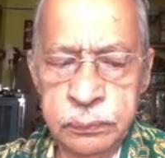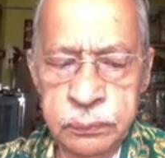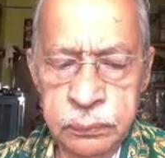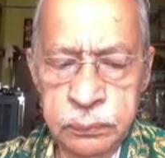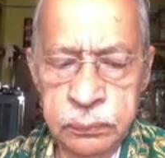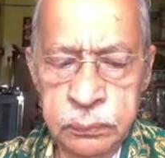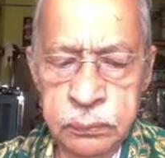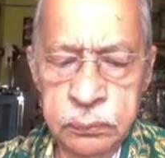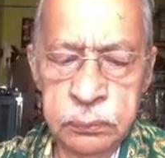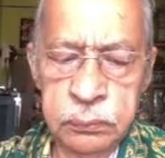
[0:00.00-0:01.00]

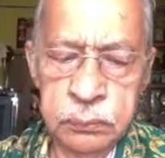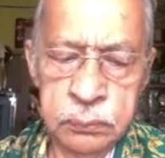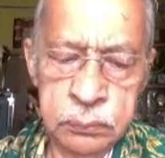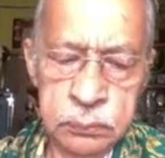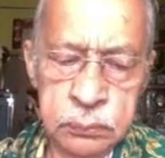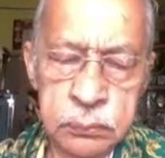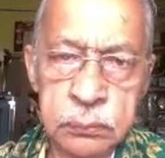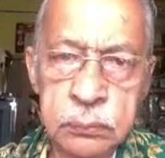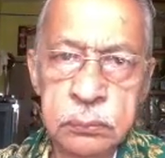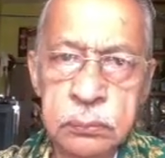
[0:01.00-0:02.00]

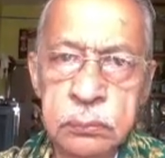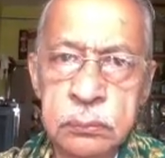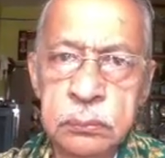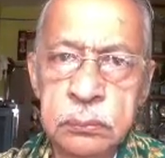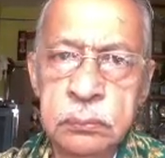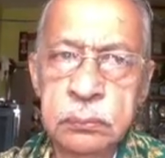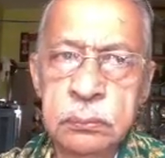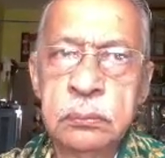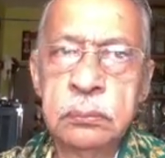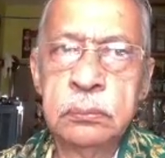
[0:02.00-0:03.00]

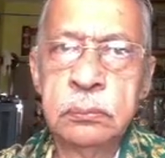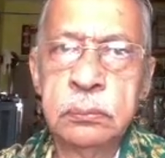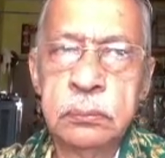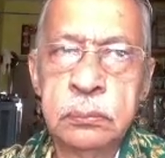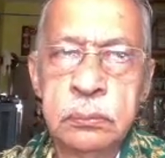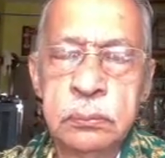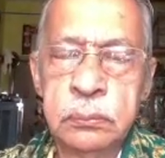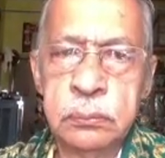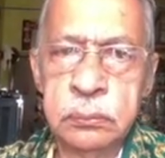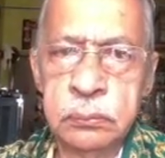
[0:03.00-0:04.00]

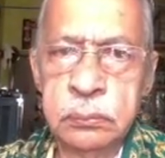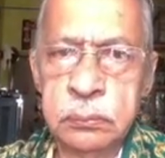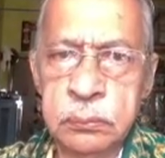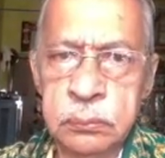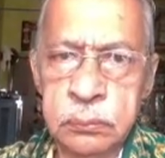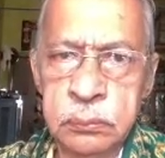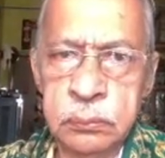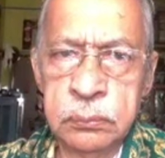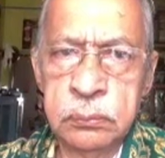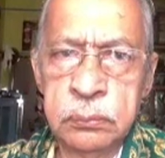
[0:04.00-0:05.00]

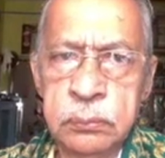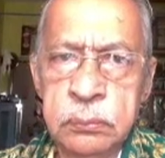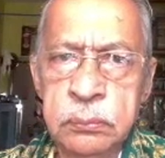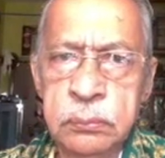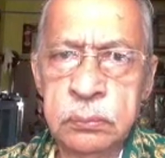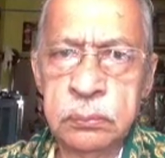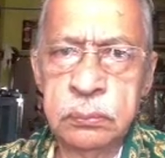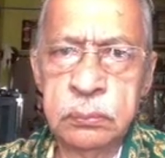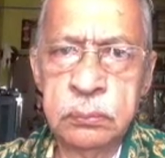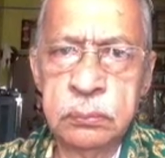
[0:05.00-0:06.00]

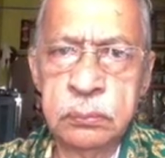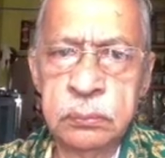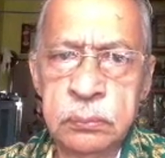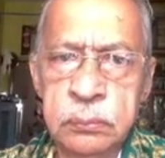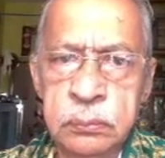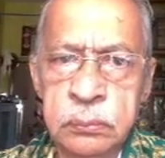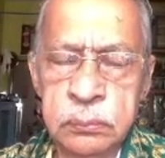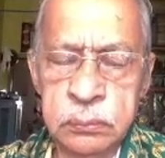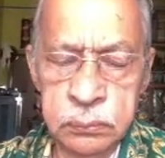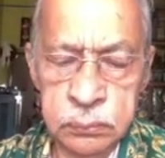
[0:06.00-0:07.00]

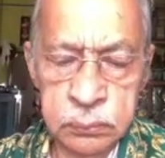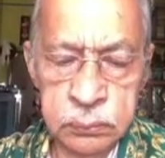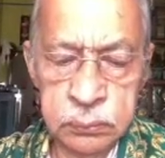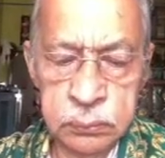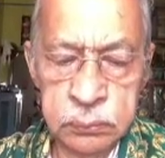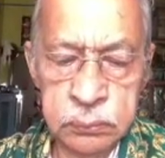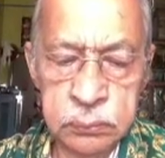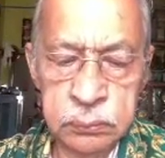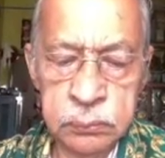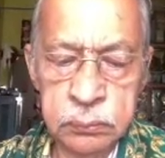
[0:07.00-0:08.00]
(not speaking)